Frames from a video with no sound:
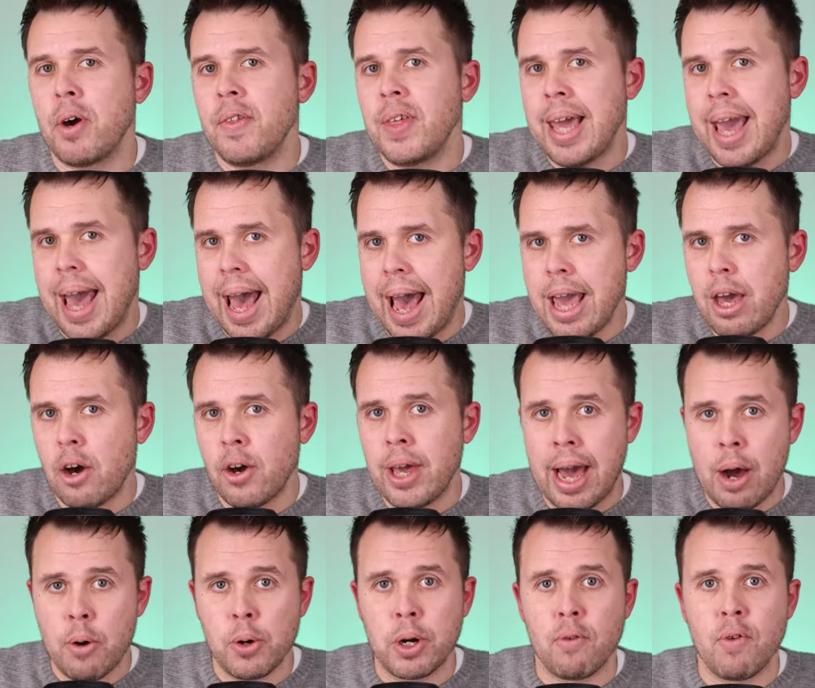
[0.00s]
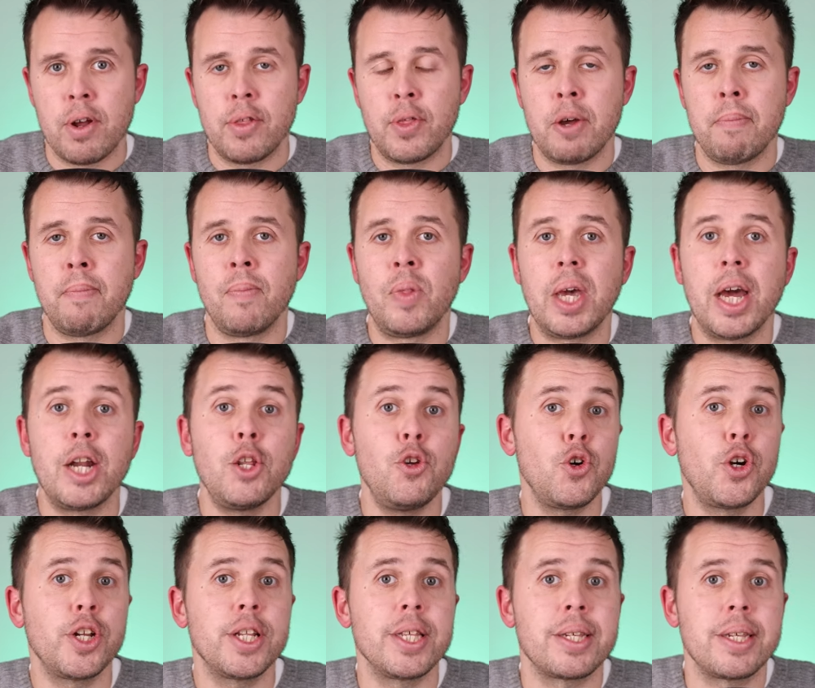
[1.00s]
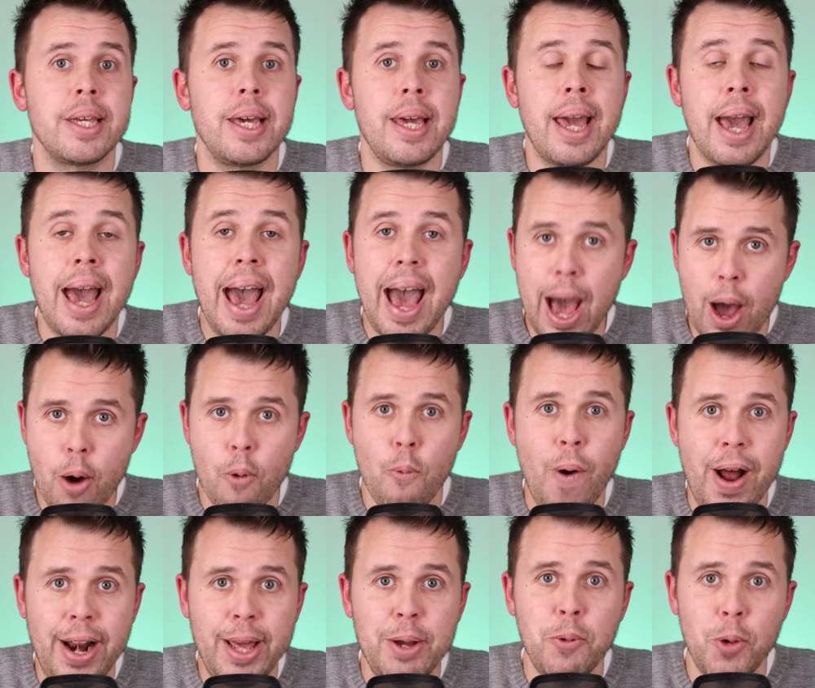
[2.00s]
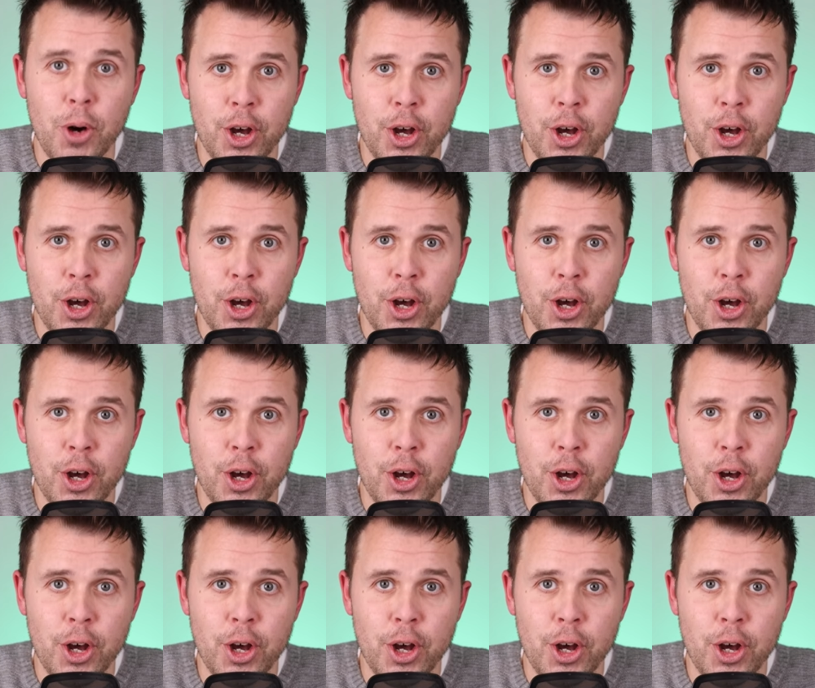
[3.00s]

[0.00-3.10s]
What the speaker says: by the AI algorithm, and you're going to see how well it